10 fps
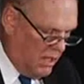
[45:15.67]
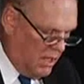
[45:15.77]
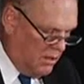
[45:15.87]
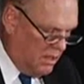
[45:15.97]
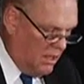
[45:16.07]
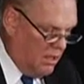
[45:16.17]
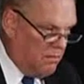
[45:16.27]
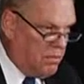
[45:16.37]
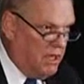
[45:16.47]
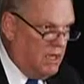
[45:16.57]
and the
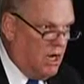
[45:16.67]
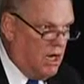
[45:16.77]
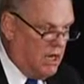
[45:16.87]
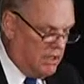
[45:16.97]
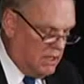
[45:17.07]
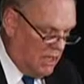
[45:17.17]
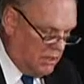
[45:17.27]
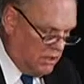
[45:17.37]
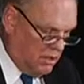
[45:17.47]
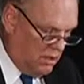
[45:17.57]
PI,
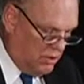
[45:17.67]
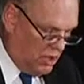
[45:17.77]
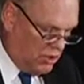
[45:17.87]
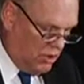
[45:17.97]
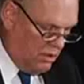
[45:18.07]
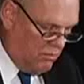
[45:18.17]
Dr.